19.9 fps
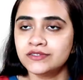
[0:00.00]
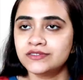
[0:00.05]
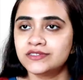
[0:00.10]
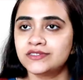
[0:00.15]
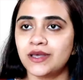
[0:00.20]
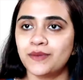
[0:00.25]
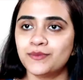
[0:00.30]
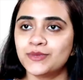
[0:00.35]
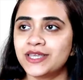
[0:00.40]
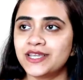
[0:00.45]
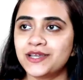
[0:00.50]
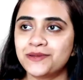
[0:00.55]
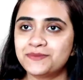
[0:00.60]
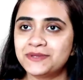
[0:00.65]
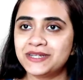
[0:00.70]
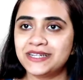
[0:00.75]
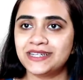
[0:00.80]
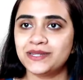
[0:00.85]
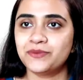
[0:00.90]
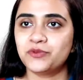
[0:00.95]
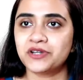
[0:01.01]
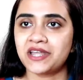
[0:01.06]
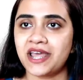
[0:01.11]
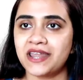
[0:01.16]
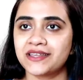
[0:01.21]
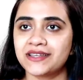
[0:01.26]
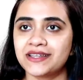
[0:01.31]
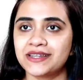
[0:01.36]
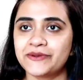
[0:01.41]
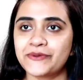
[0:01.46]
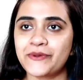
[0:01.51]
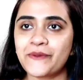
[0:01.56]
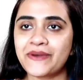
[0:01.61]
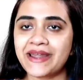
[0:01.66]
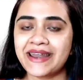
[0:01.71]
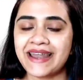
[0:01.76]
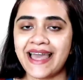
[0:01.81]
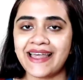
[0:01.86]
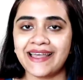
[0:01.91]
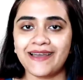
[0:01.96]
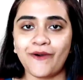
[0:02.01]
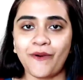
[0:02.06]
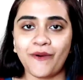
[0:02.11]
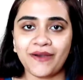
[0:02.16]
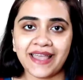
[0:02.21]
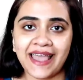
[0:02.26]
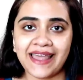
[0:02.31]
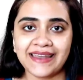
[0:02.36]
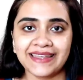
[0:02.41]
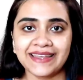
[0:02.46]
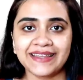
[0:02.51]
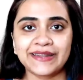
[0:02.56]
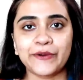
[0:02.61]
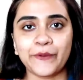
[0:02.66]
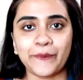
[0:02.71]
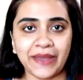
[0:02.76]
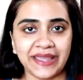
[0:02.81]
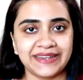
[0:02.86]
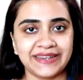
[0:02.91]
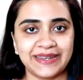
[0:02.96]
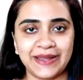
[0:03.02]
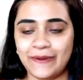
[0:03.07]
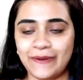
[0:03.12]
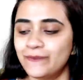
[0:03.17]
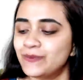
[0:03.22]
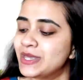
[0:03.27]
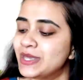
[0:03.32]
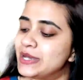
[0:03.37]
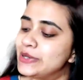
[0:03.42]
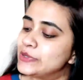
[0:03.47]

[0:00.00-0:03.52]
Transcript: something completely botanical and organic right now.